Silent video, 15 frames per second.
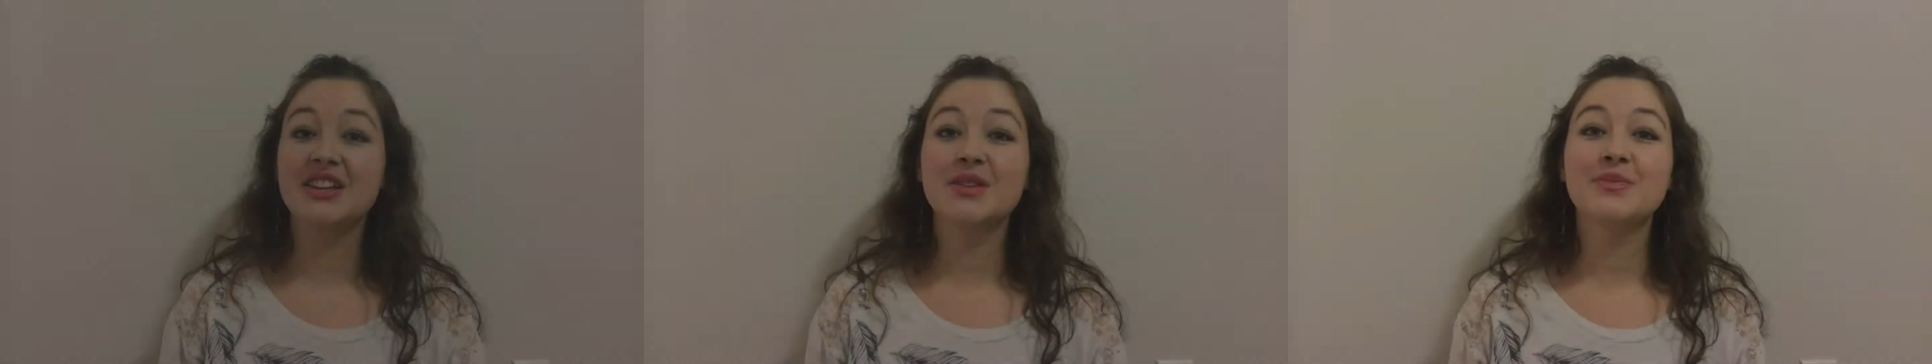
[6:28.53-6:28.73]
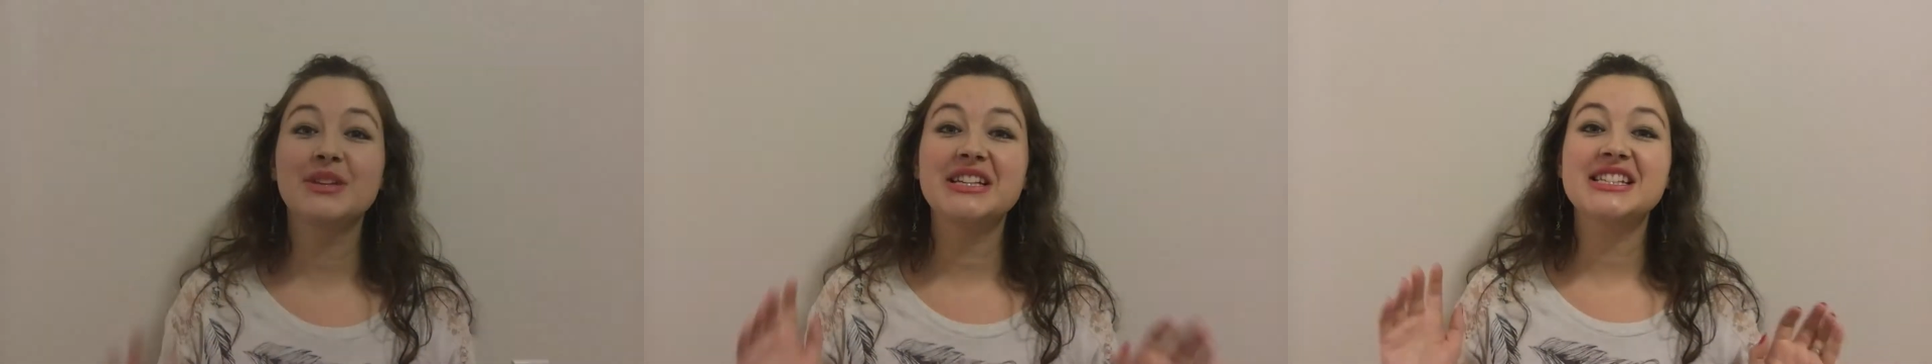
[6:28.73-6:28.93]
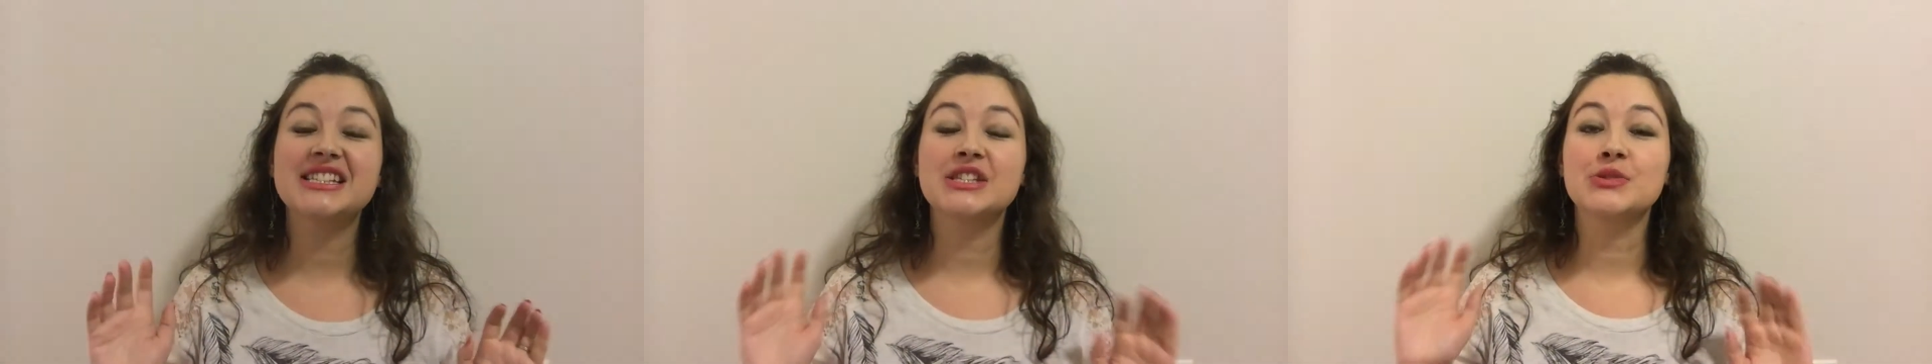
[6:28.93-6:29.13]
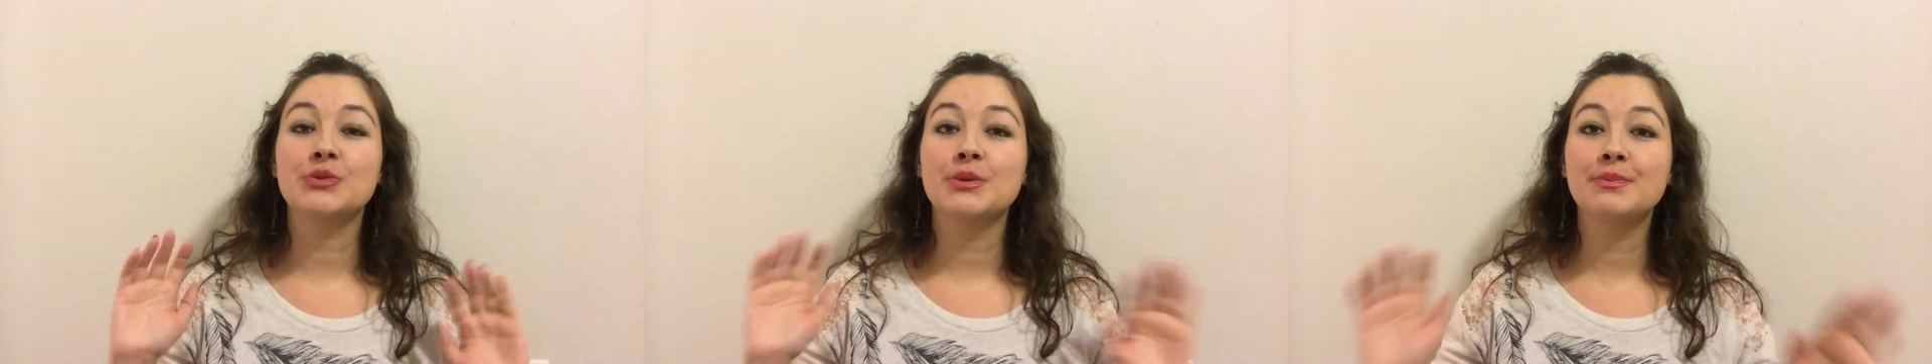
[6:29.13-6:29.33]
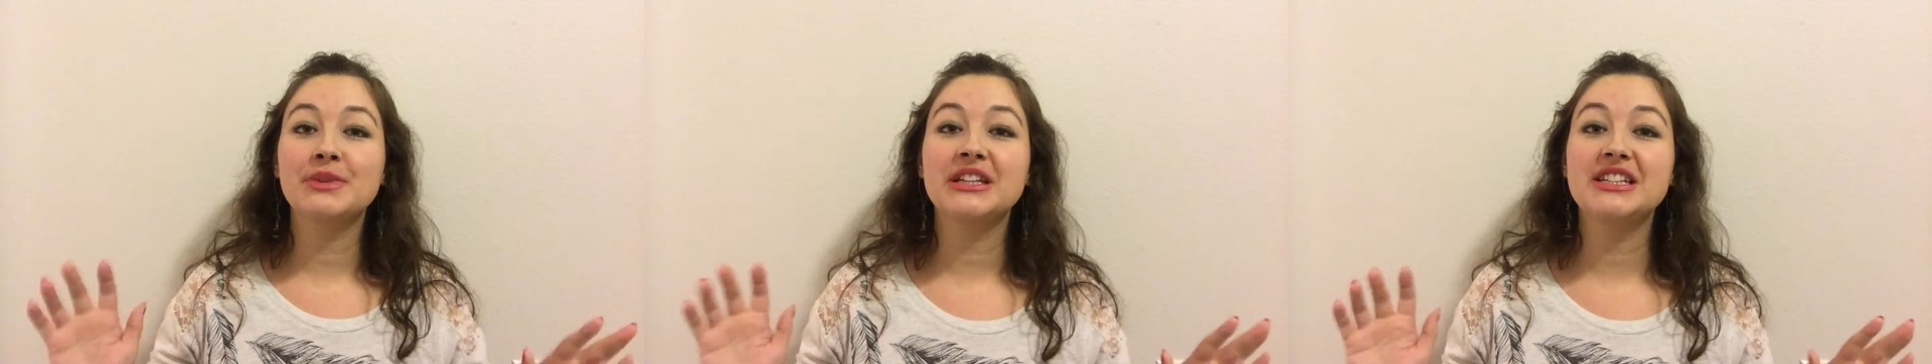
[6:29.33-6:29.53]
Another place is
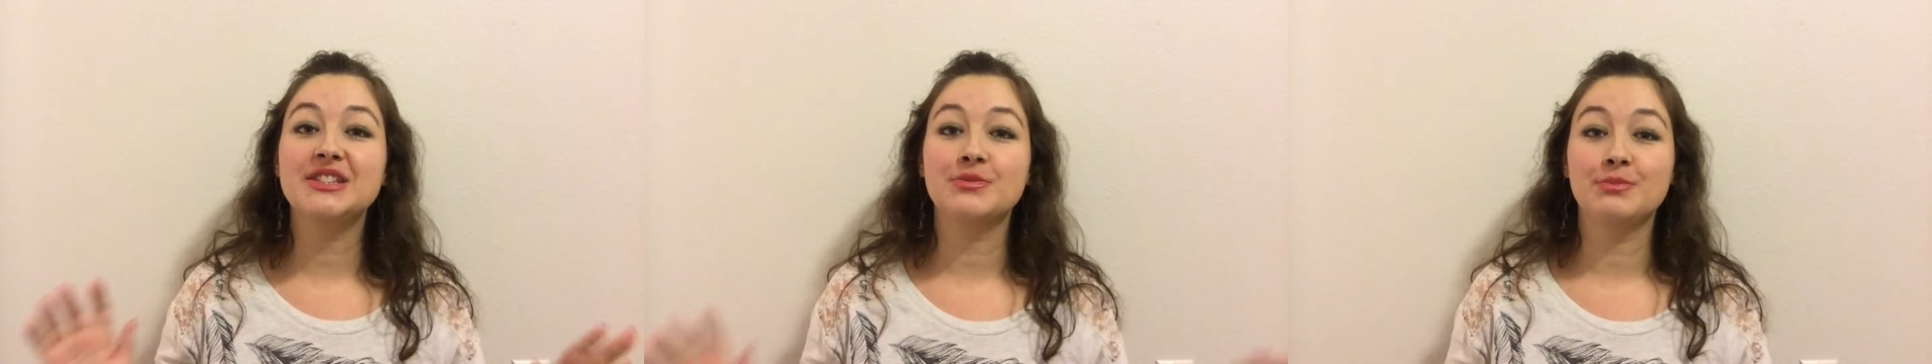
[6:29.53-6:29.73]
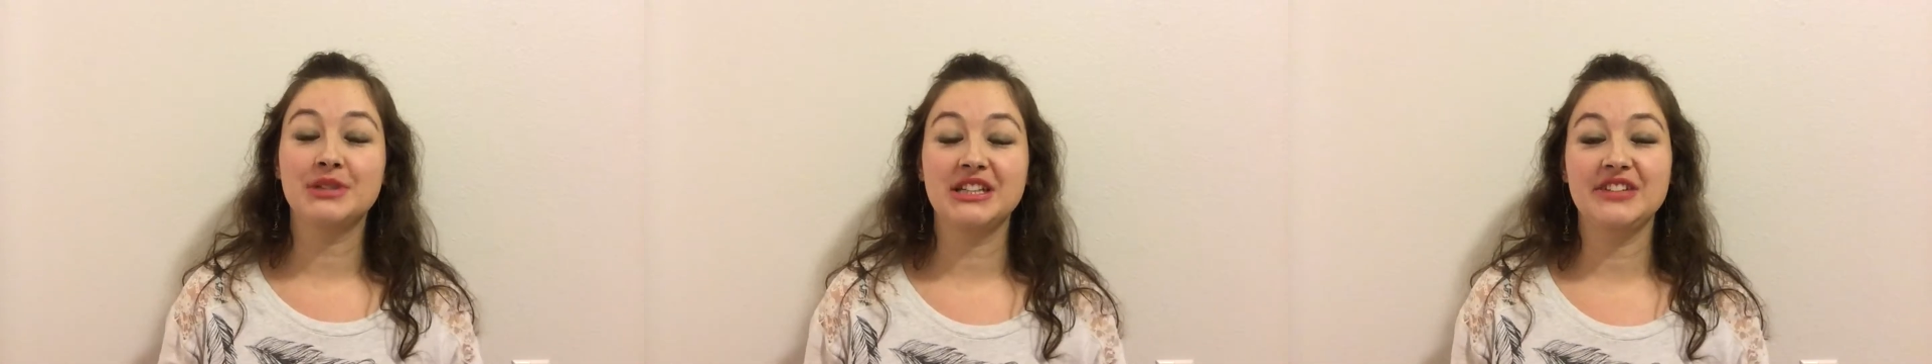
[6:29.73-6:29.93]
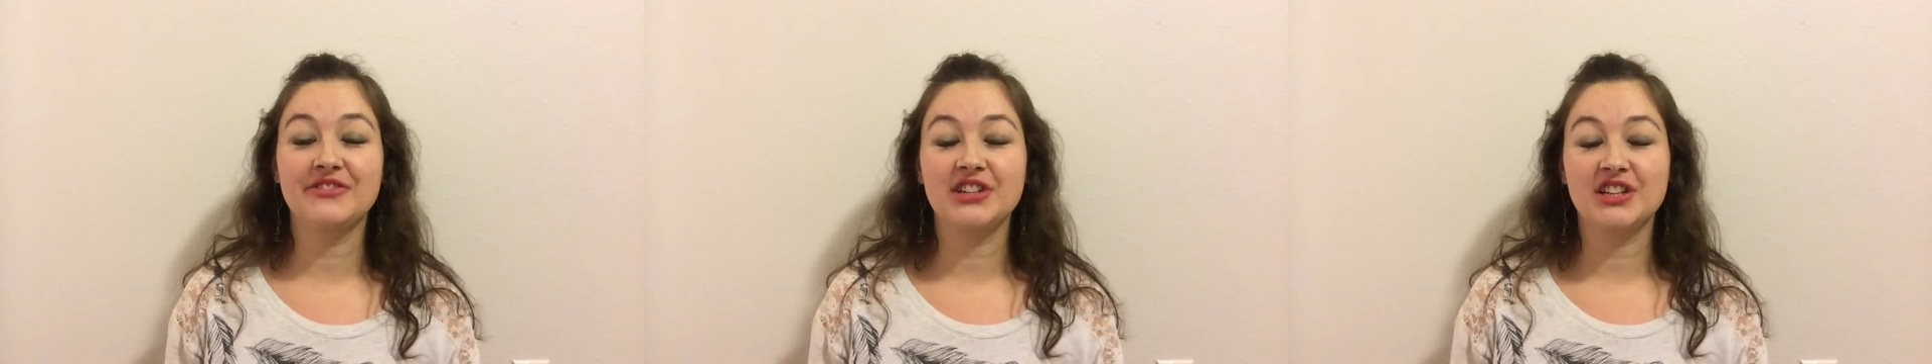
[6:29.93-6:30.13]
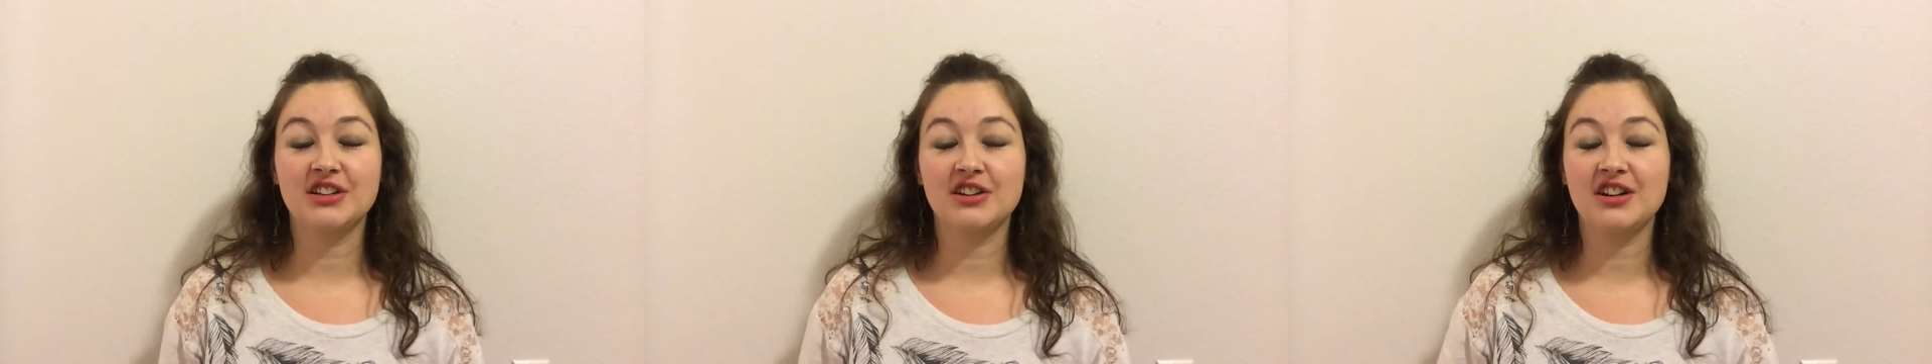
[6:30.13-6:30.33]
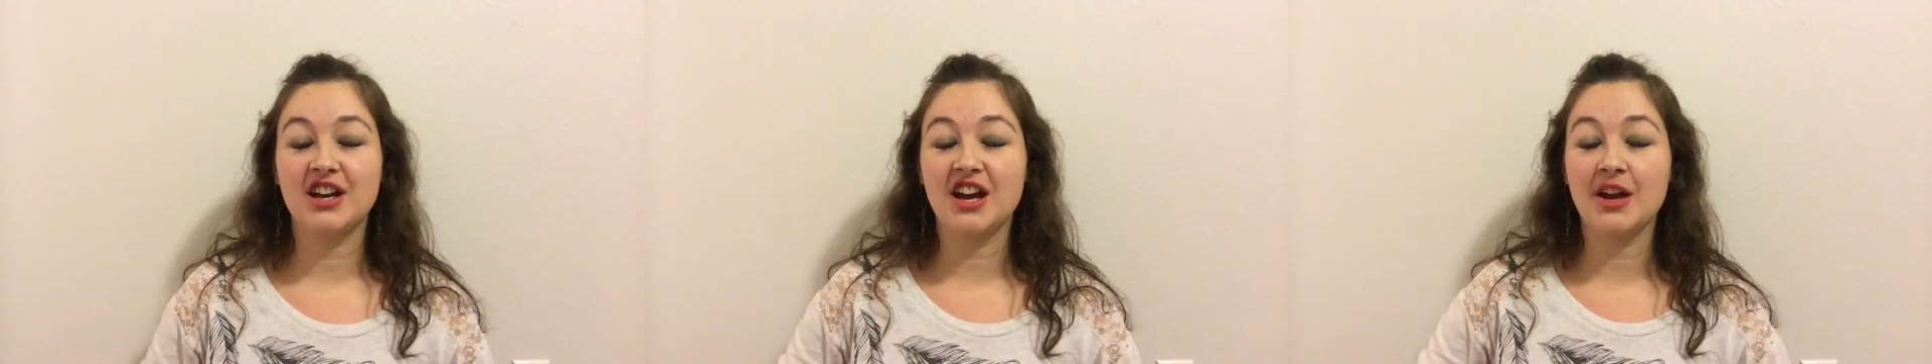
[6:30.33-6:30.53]
Ripley's Believe It
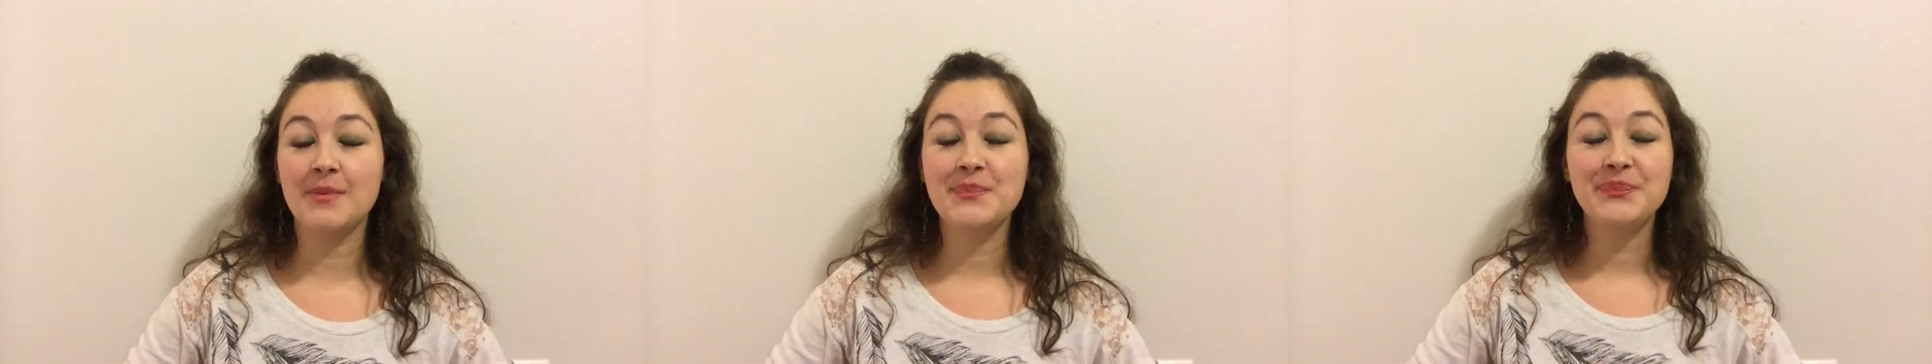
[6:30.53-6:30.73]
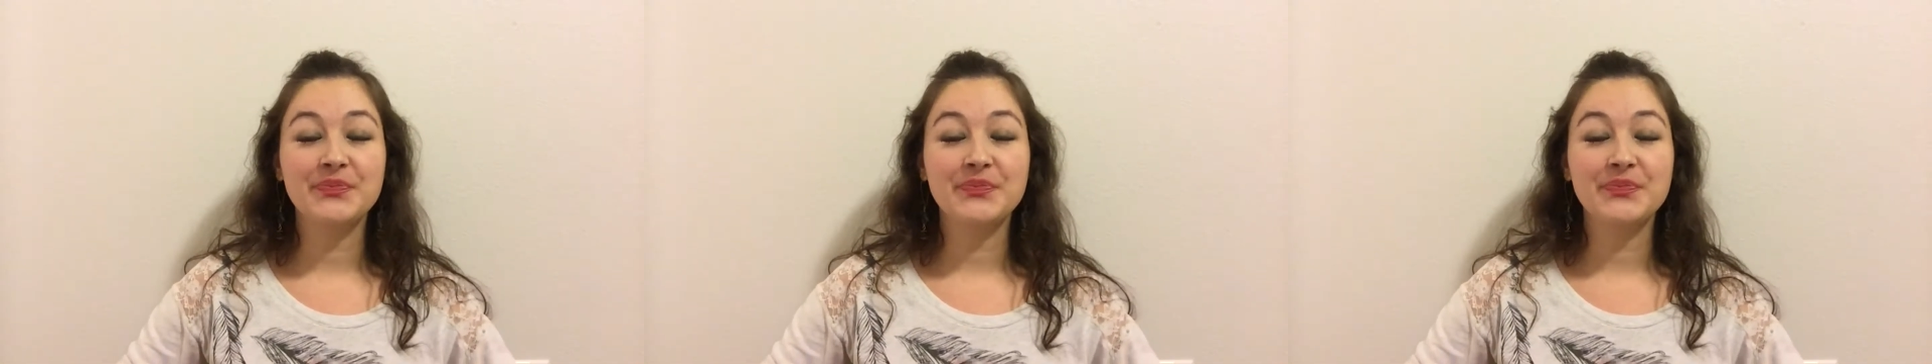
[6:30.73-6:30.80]
or Not.